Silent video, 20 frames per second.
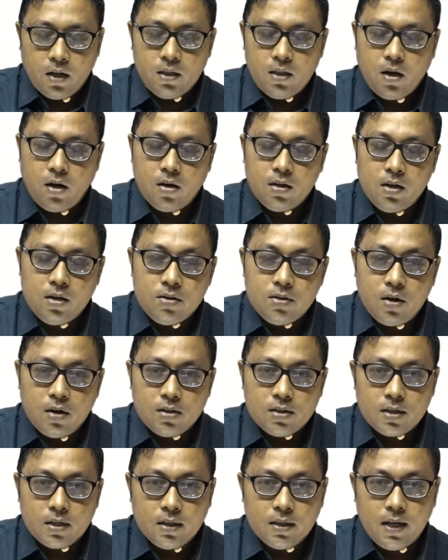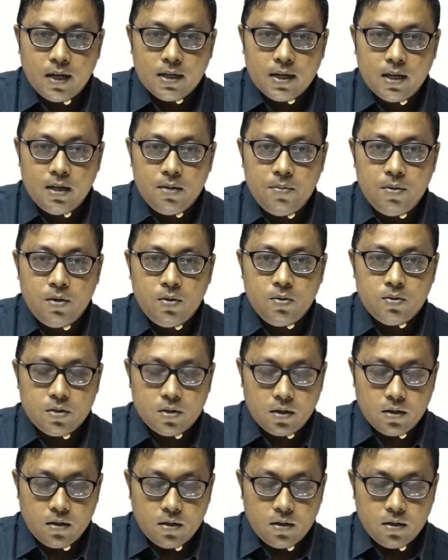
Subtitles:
the other drugs that can be used